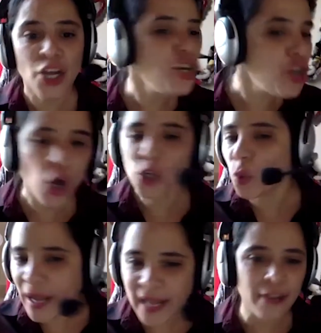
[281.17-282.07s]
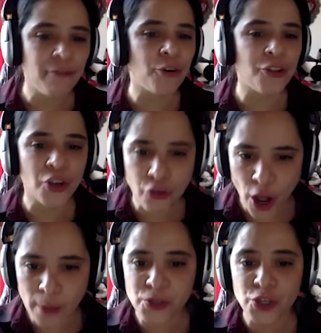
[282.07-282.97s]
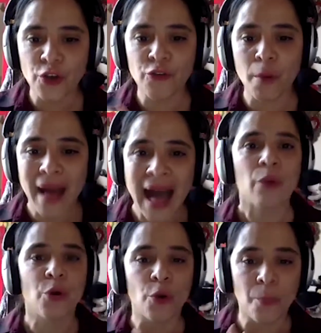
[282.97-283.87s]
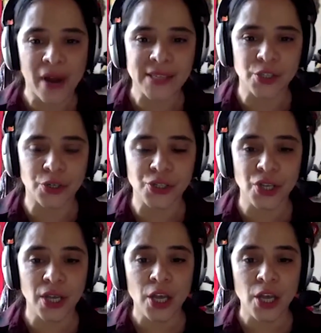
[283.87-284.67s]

not waiting for the crumbs from our oppressors